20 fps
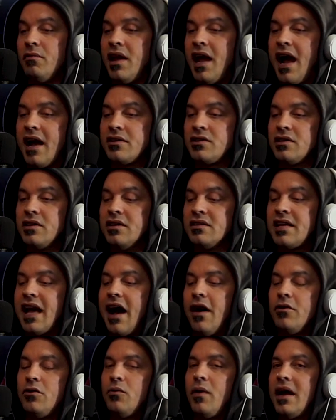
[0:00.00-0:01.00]
reaction is,
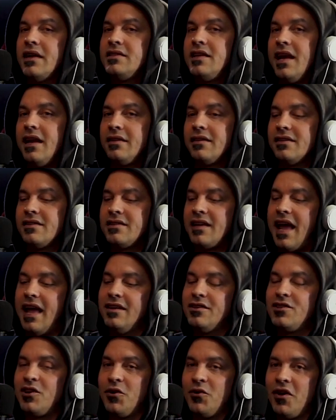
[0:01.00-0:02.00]
how do I take this
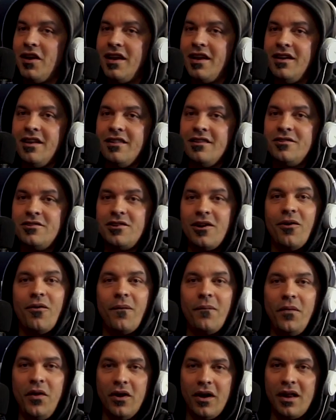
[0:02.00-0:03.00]
and turn it into the show?
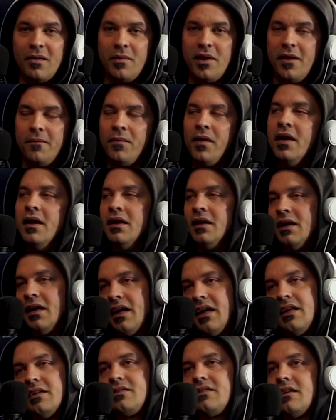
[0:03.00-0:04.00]
You know what I mean? Right, right,
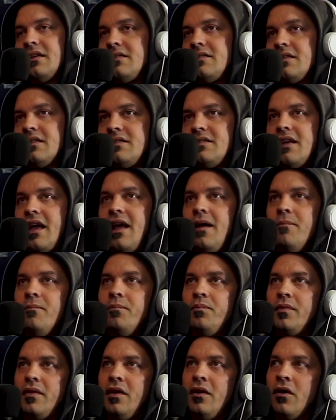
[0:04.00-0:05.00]
right. It's it's the
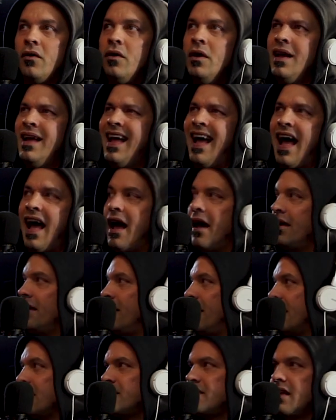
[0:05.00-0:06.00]
same. You know,
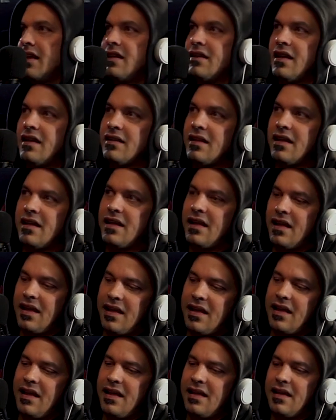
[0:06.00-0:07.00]
it's it, it,
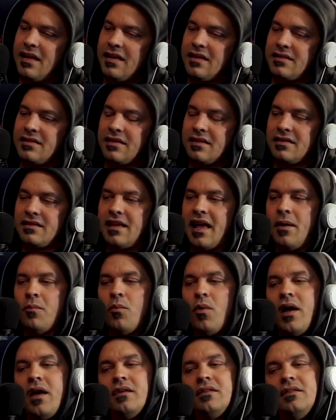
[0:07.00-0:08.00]
it's the same
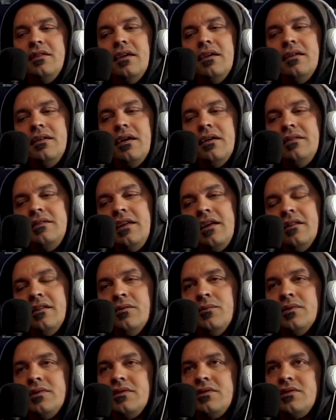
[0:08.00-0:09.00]
way of
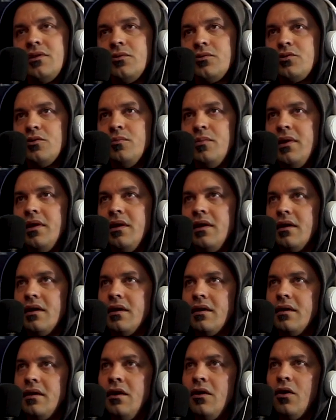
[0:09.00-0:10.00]
dealing with social media.
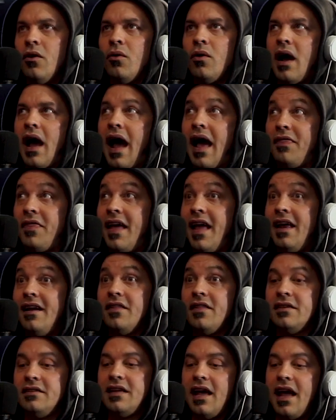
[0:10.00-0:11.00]
You know, at the end
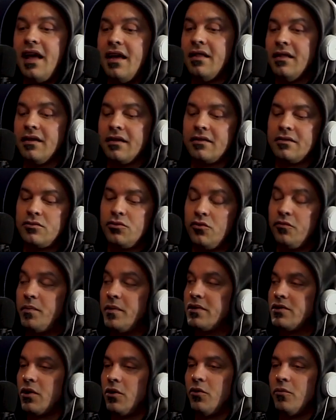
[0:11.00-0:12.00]
of the day, like truth be
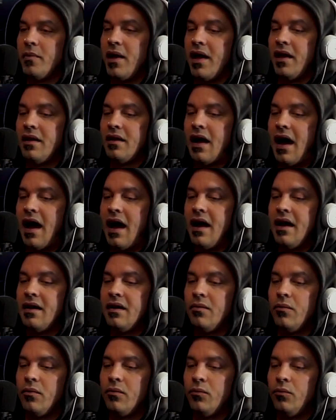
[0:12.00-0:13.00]
told, man,
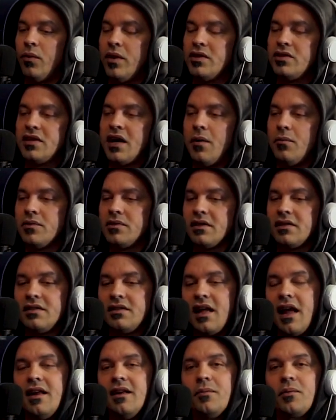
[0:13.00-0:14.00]
I wish I was a
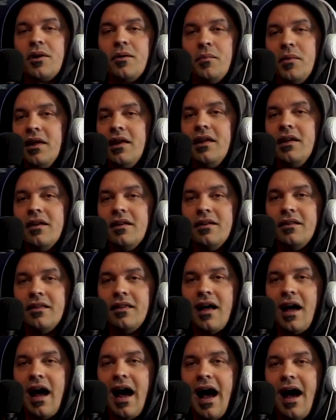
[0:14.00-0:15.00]
stand-up comedian.
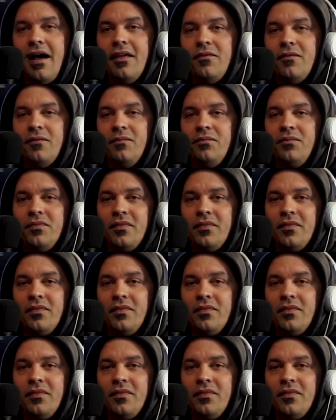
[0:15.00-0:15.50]
I, I think